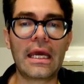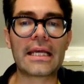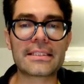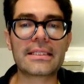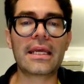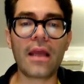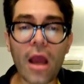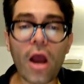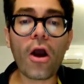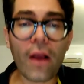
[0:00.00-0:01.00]
has said,
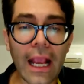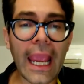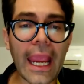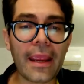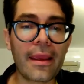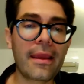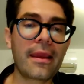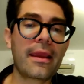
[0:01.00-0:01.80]
okay,